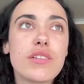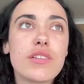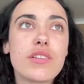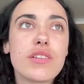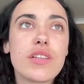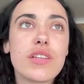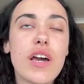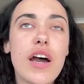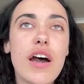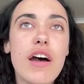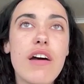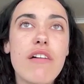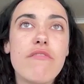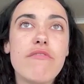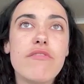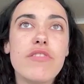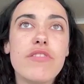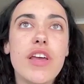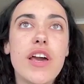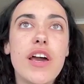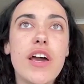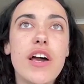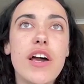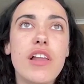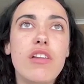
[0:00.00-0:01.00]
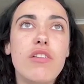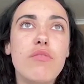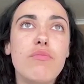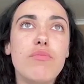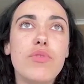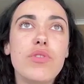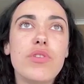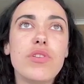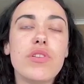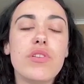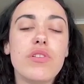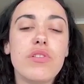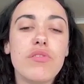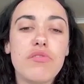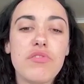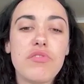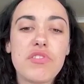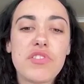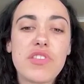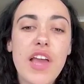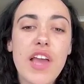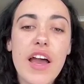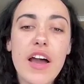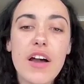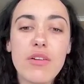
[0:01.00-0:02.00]
to have an element of
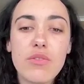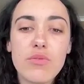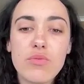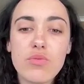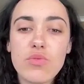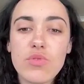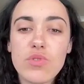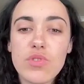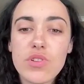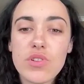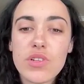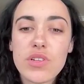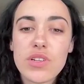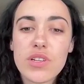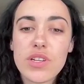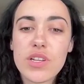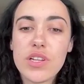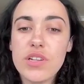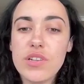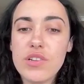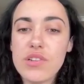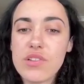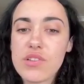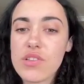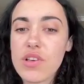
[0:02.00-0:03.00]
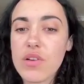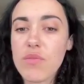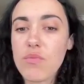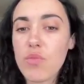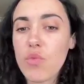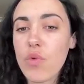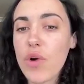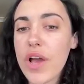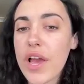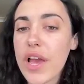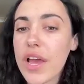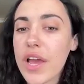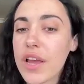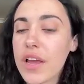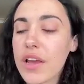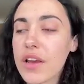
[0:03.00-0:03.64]
sound in some way,